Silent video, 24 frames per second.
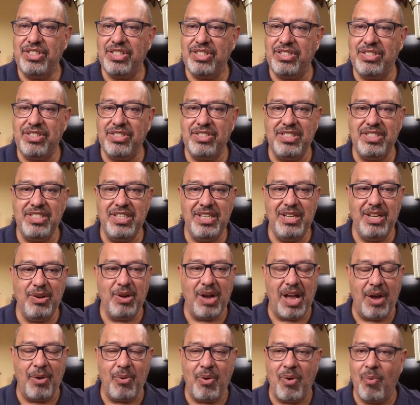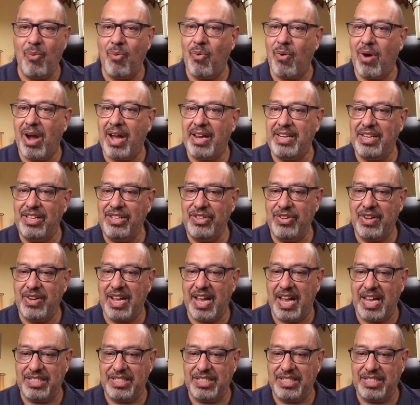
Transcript: just to see what you